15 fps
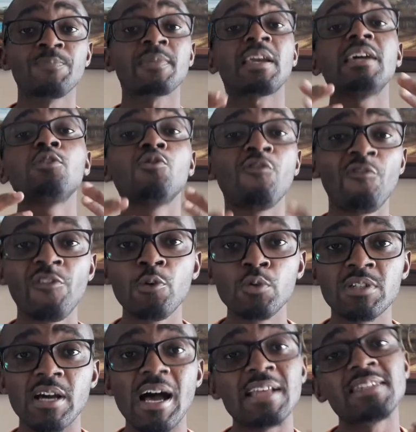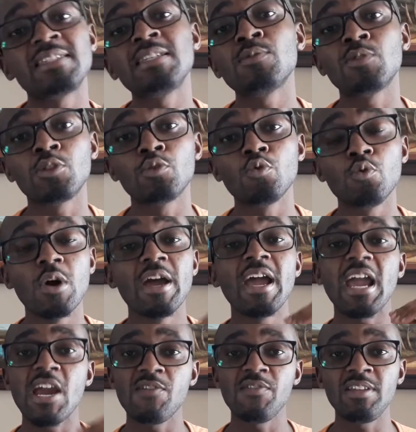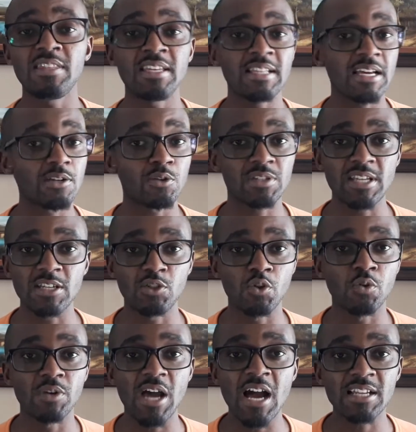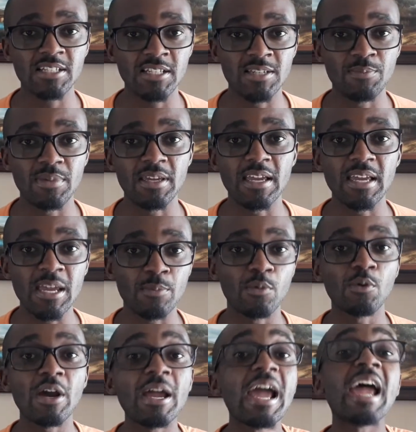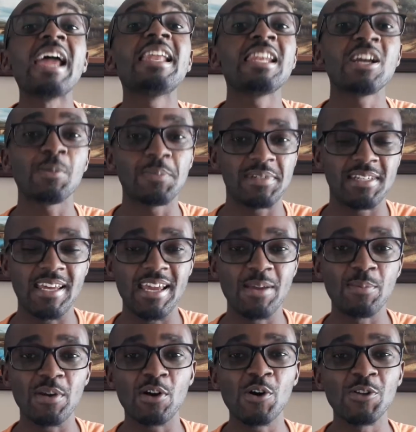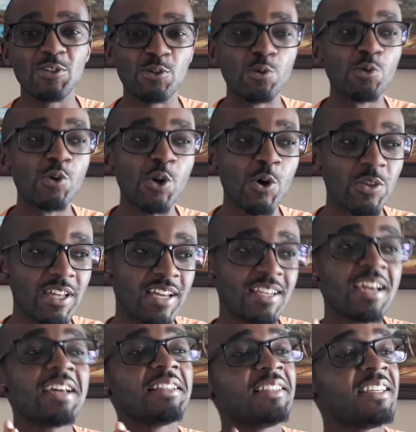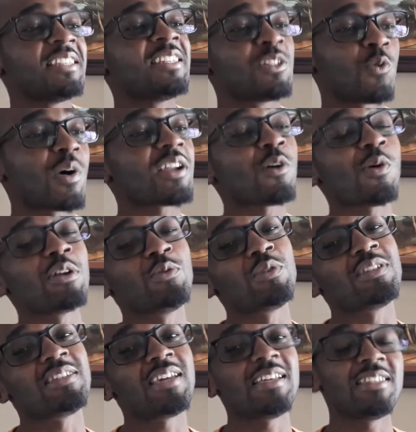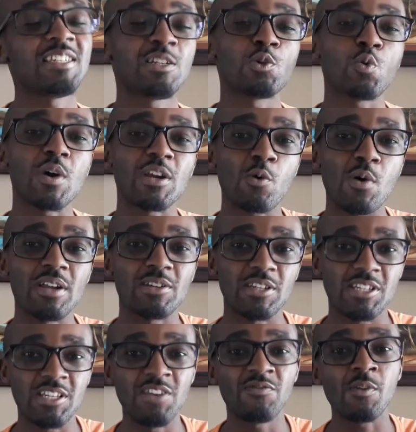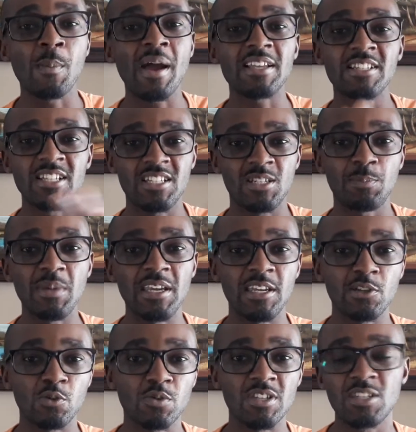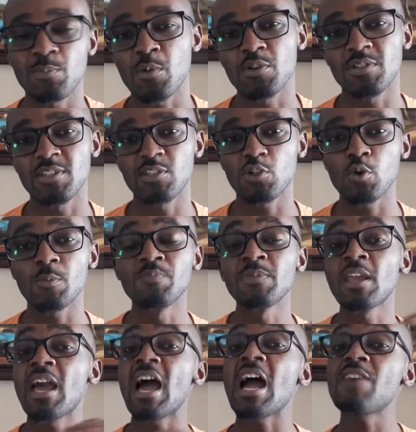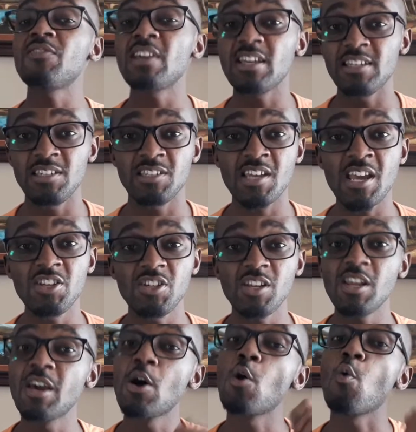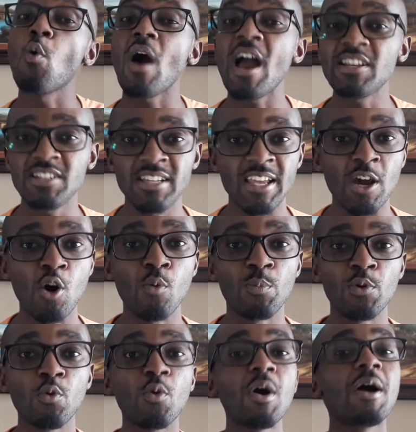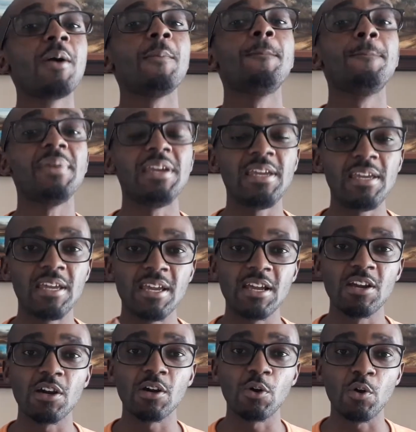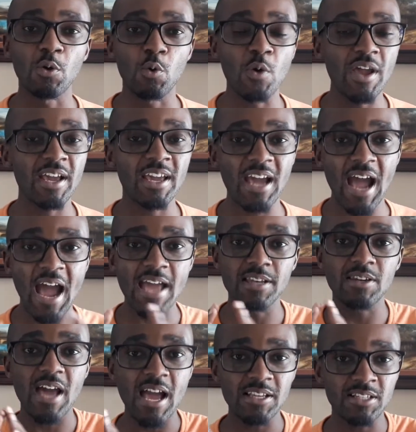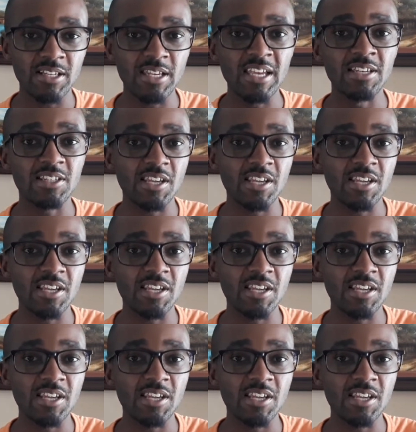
it will filter and sift through everything else that you could actually be able to end up saying, because you know that this is what I want to say, this is what I want to achieve from actually speaking to this person. So having an intention will actually help you be quick and actually